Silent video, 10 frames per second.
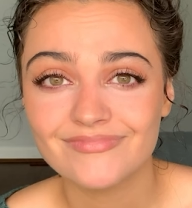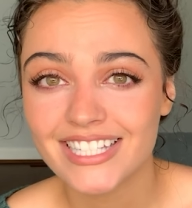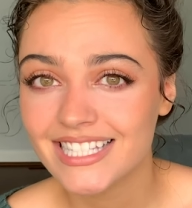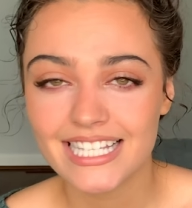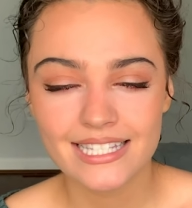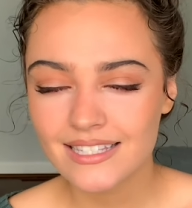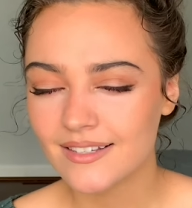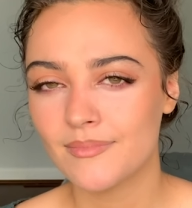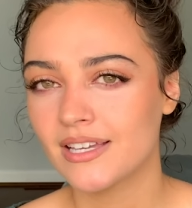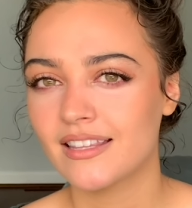This isn't
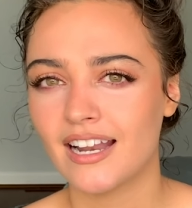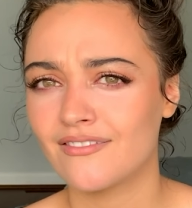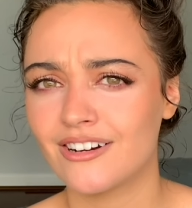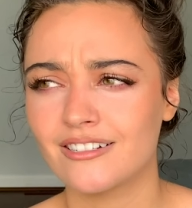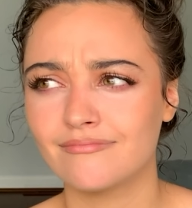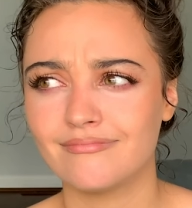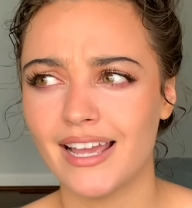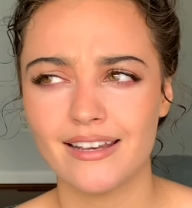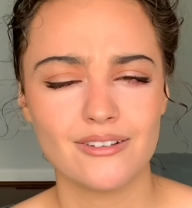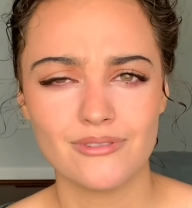something that I've heard
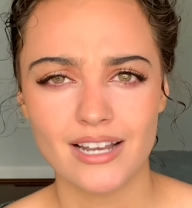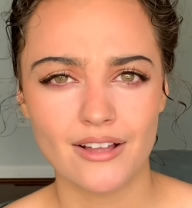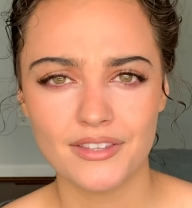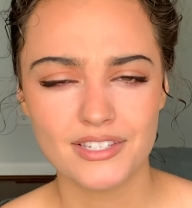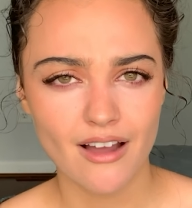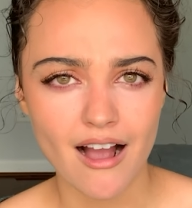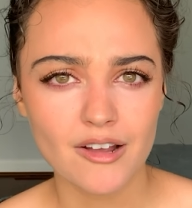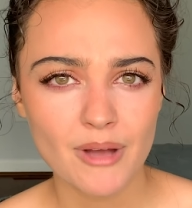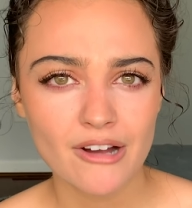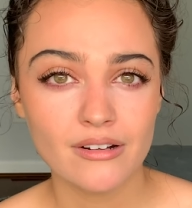anyone else talk
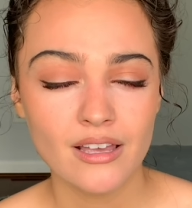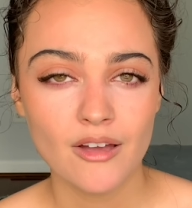about,